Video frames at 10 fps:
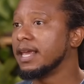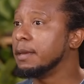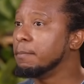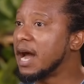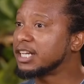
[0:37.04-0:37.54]

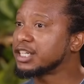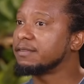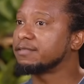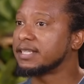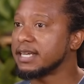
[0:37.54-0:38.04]
Imagine
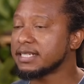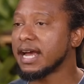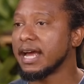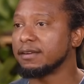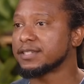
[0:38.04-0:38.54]
if this
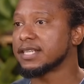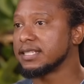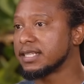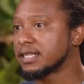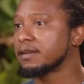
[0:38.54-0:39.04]
kind of
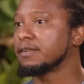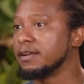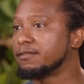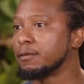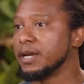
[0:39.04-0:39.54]
sensitive
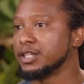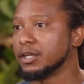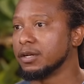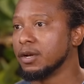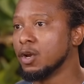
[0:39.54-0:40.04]

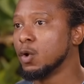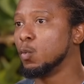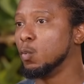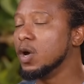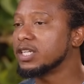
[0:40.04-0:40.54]
information
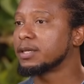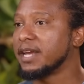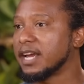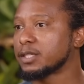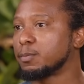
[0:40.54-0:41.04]
were to
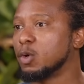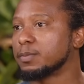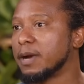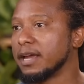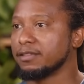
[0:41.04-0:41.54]
be
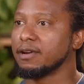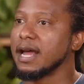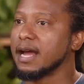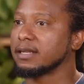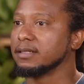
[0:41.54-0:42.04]
exposed by a threat
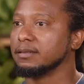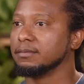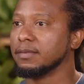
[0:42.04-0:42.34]
actor.